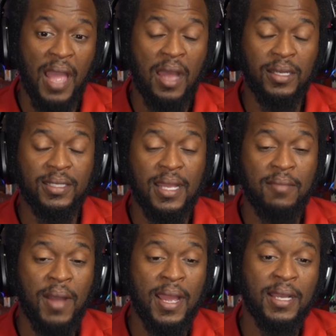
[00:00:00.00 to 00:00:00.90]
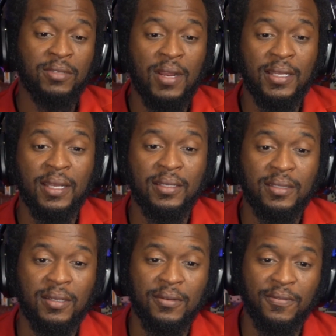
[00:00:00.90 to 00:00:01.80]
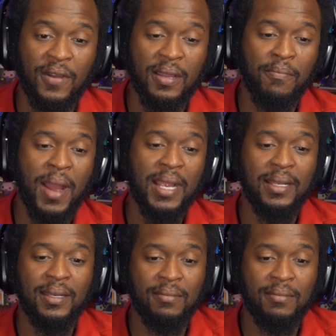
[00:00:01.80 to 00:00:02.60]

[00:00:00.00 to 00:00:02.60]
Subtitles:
I'd have stayed my ass right there until fucking Pike and them